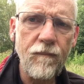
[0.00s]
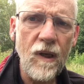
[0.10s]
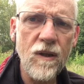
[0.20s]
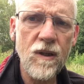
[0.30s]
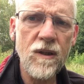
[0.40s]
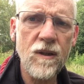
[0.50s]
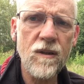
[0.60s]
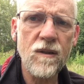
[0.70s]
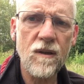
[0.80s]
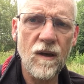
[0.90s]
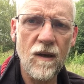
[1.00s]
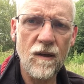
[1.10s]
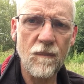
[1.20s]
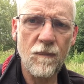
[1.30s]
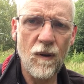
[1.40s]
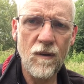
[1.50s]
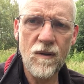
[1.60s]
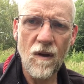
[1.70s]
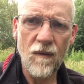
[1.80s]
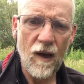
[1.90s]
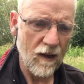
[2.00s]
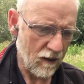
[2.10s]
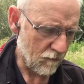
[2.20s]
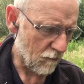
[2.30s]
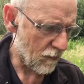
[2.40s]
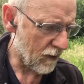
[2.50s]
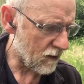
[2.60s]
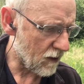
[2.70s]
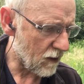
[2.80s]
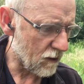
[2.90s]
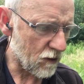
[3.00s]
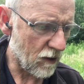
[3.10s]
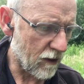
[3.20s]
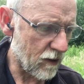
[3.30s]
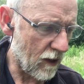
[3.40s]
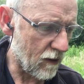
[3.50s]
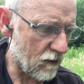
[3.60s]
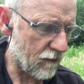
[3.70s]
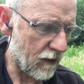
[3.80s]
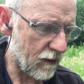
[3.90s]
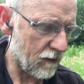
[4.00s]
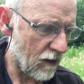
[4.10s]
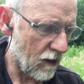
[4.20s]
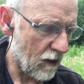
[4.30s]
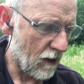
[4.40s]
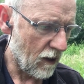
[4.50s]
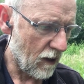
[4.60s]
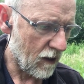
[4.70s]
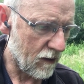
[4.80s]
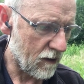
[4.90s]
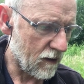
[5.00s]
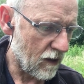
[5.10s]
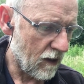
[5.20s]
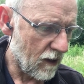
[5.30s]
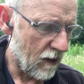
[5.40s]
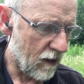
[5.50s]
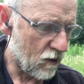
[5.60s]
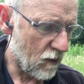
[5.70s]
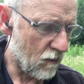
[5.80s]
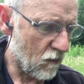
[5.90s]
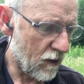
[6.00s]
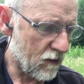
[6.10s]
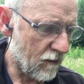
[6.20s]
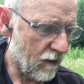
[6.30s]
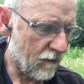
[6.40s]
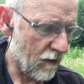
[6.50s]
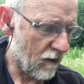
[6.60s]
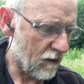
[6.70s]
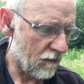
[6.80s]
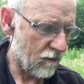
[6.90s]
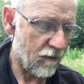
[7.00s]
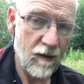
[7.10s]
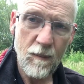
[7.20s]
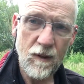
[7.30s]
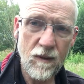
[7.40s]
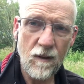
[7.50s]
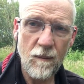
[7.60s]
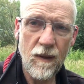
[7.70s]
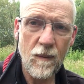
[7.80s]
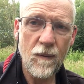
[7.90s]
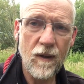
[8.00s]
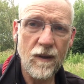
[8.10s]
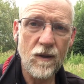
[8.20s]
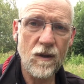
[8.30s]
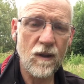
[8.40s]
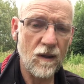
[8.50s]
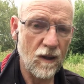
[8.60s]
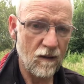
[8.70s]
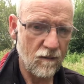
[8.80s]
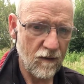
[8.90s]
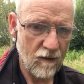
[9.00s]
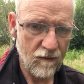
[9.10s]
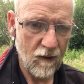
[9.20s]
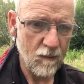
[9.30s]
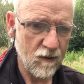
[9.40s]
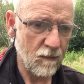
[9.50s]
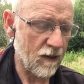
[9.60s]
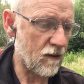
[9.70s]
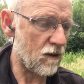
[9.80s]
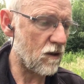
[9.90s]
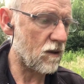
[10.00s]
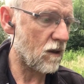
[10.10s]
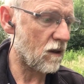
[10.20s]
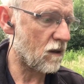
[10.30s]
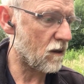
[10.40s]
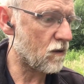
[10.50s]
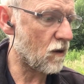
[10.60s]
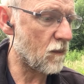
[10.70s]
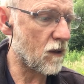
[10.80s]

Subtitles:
Jesus ponders on that and brings an illustration out of it. And it's a very, very famous sermon he preached, a very famous message, the Sermon